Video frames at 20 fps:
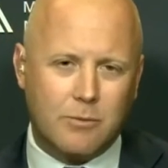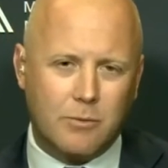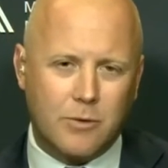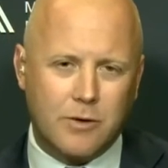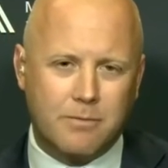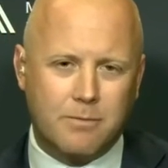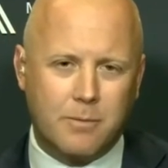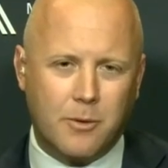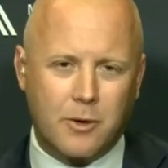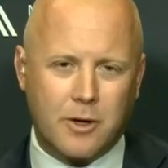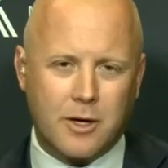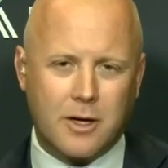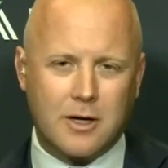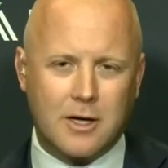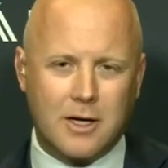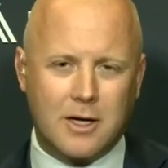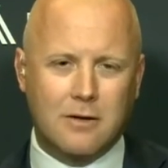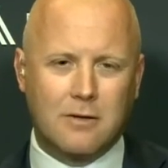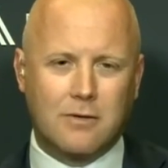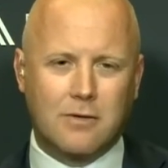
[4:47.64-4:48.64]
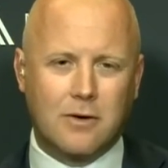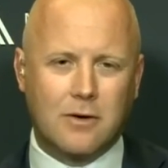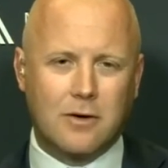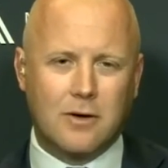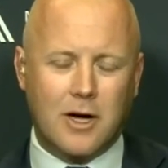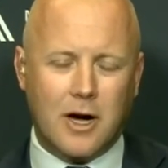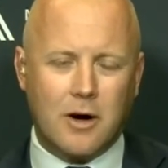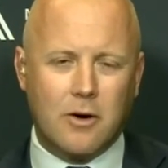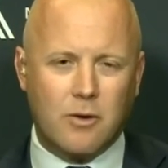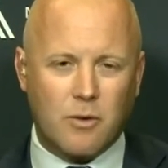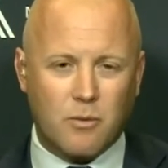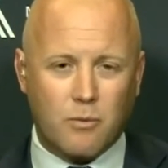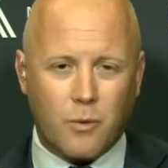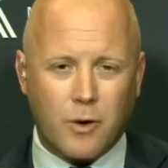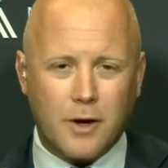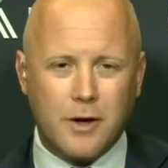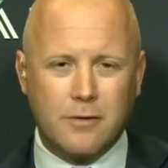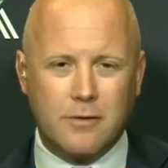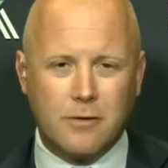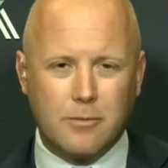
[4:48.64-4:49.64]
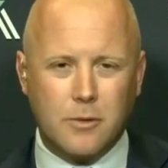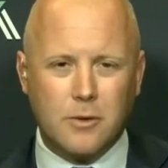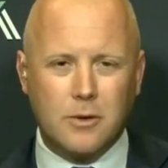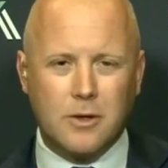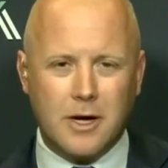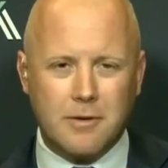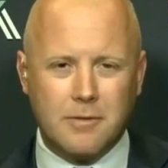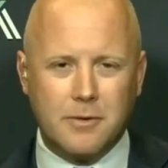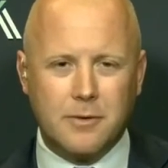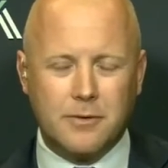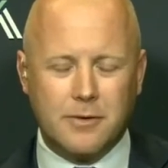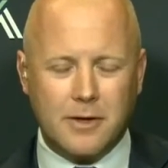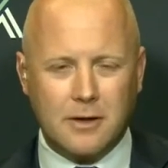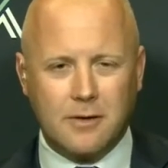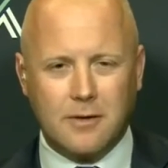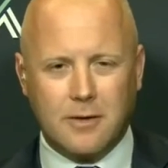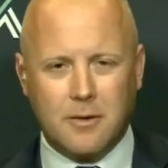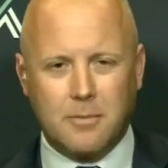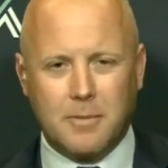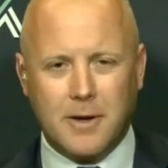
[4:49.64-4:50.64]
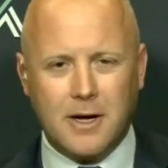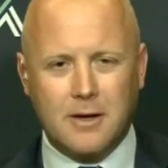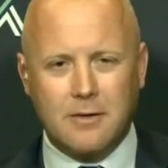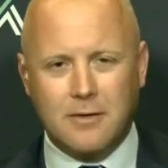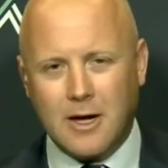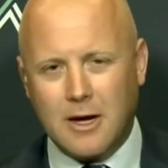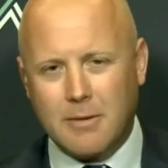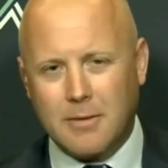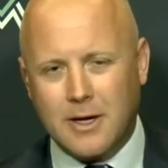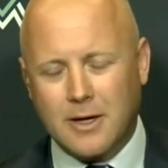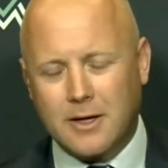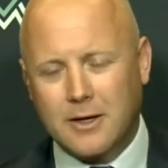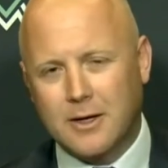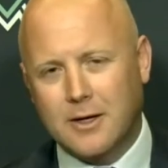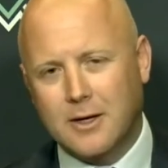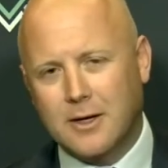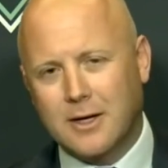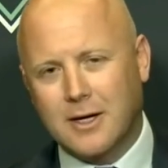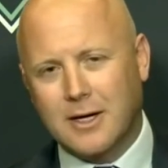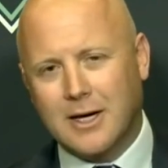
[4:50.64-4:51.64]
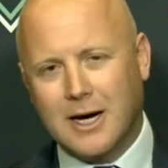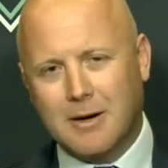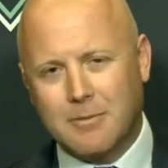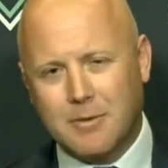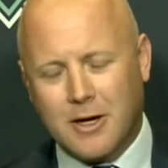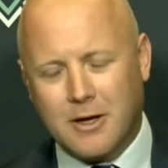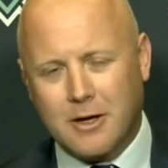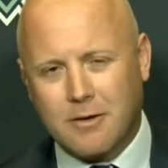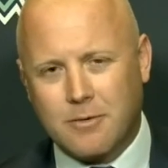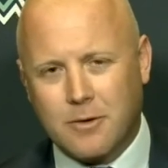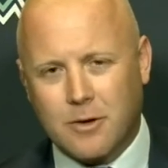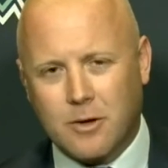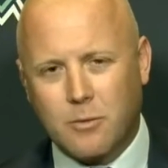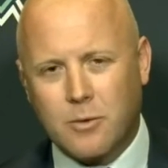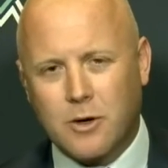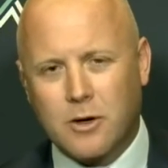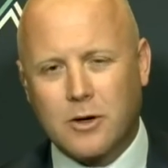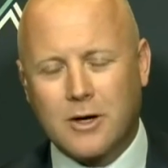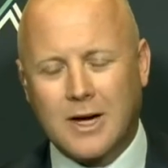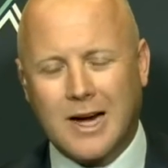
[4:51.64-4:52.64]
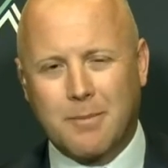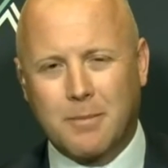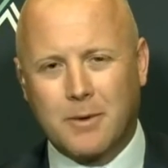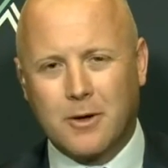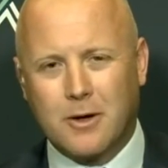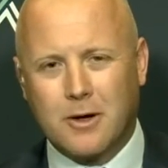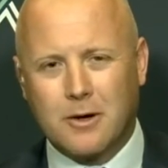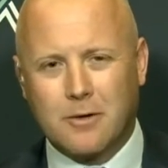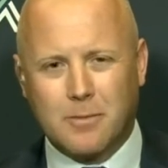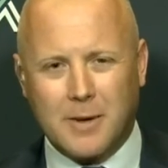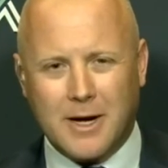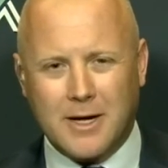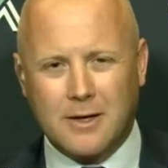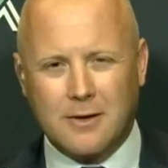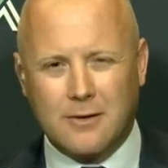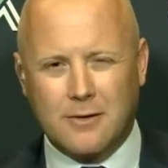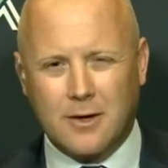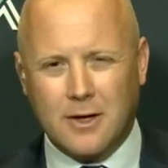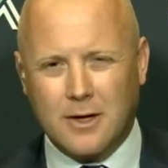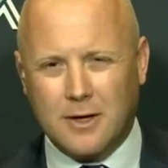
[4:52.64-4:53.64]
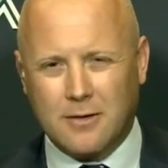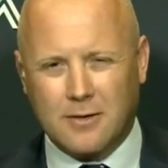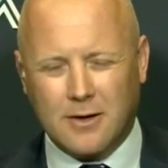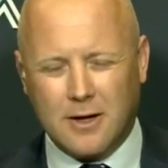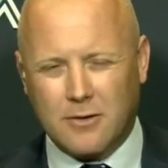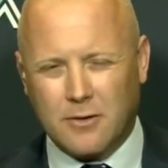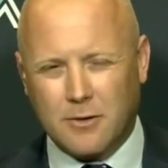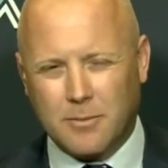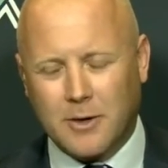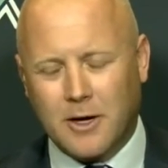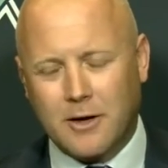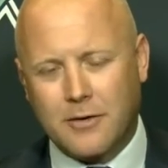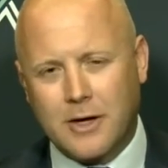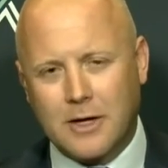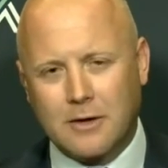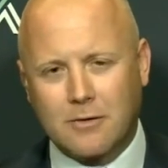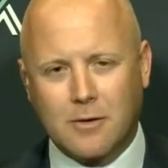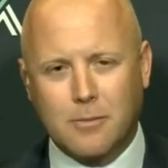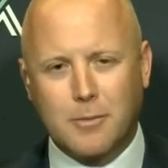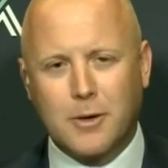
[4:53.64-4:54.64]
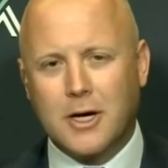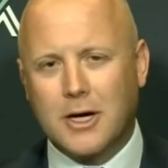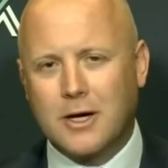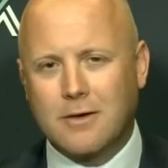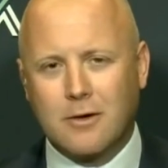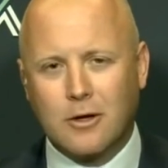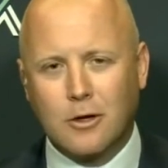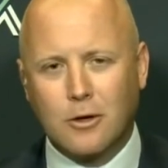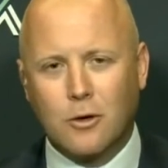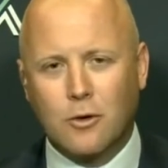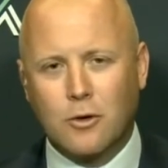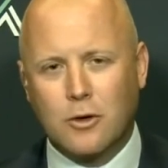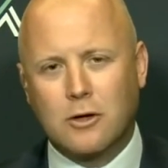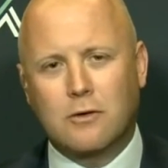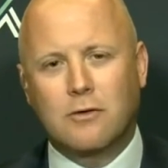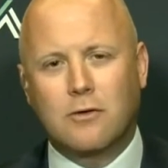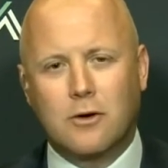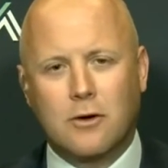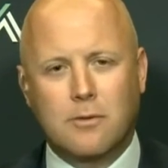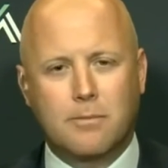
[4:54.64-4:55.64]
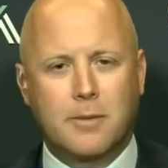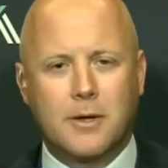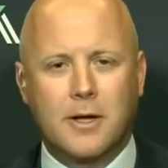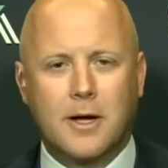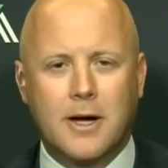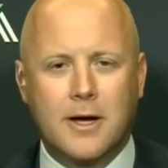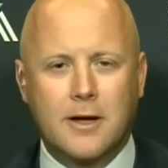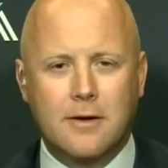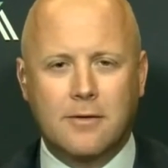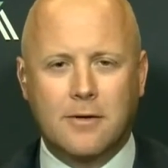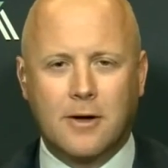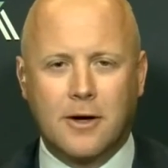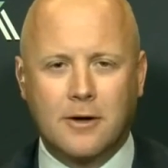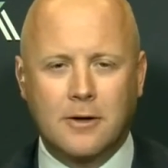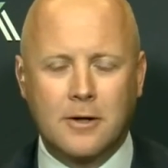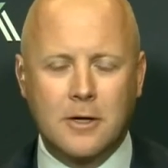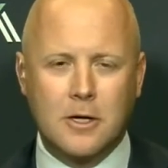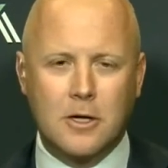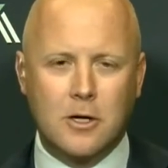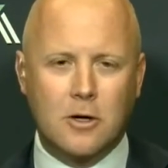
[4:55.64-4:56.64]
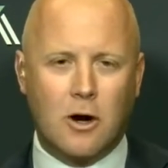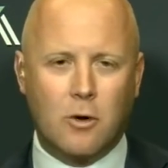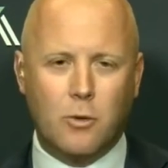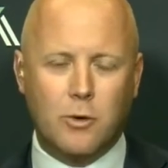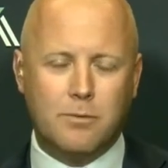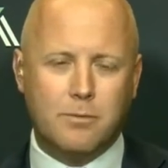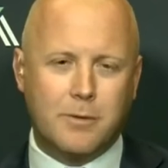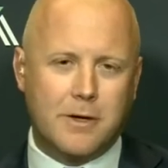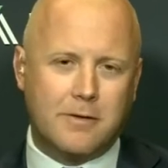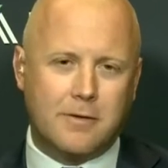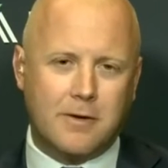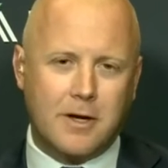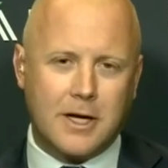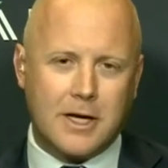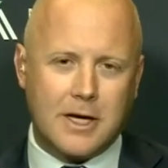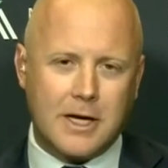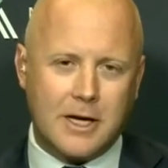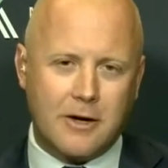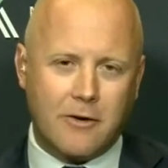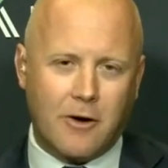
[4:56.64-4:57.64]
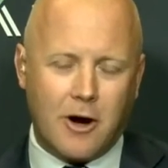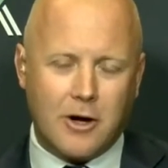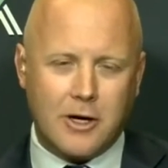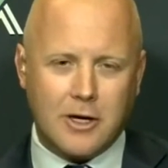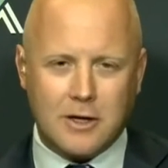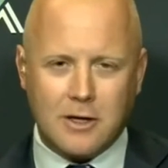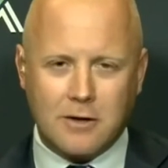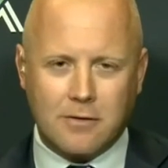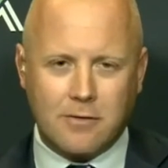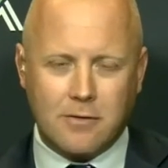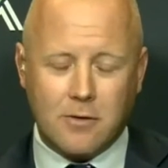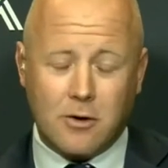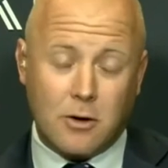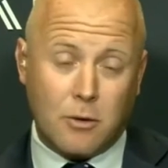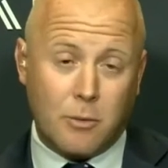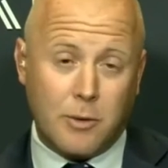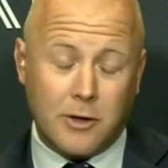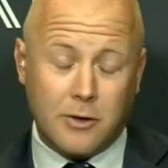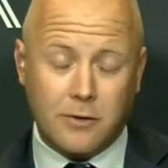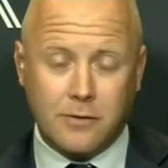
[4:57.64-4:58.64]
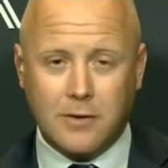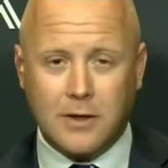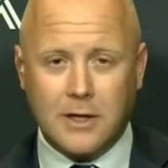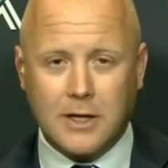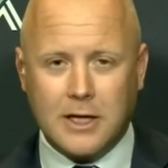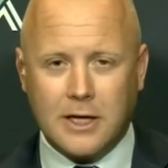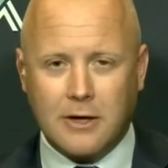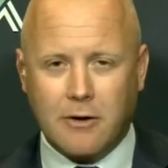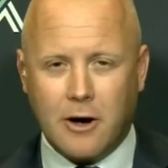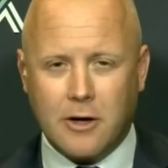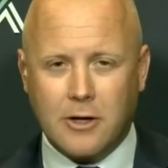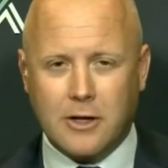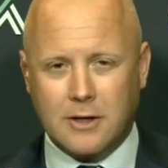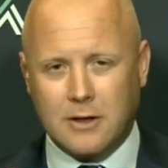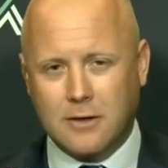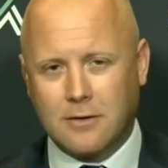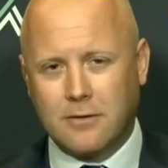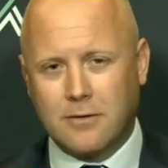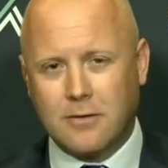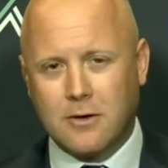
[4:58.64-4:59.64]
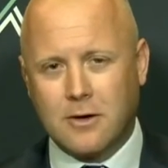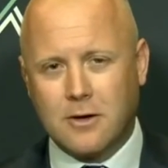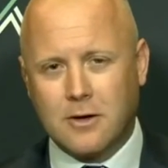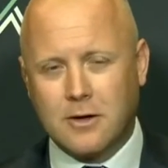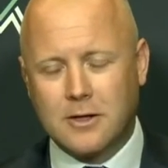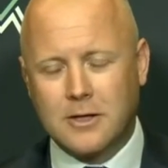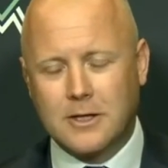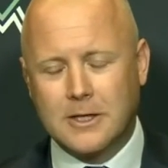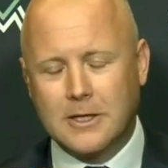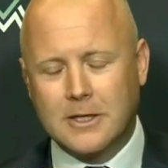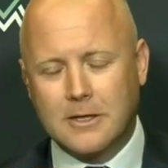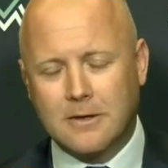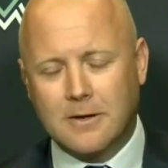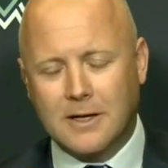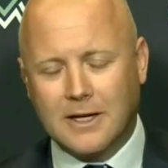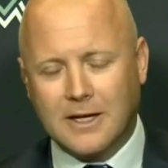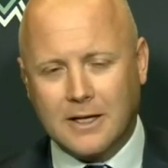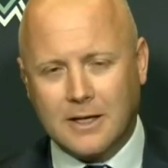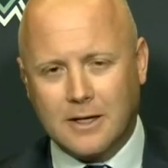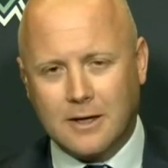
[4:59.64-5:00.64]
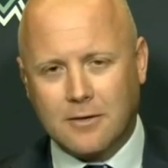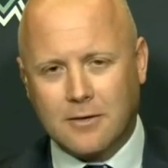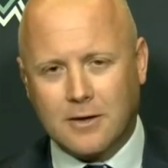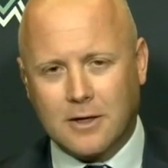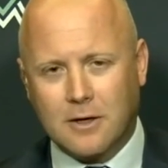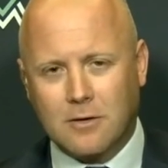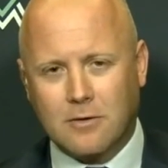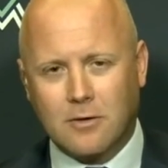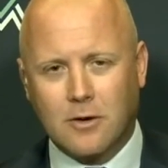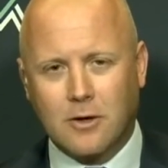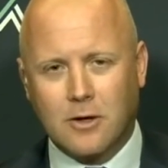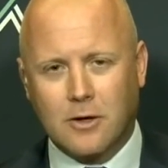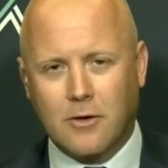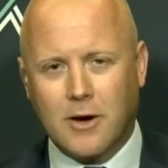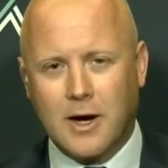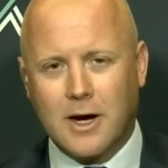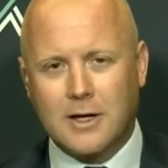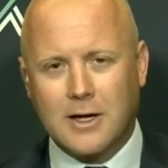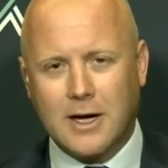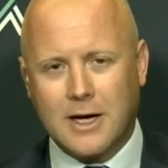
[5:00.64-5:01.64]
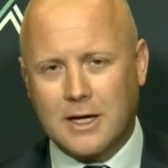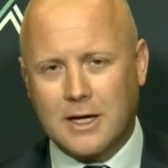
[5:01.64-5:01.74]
We've bought it into, reasonable levels into the pandemic. They've got a well-capitalized balance sheet, etc. But I think, to me, it's a longer-term play. So I wouldn't be sitting here owning this stock. We're not sitting here owning this stock thinking that it's going to turn around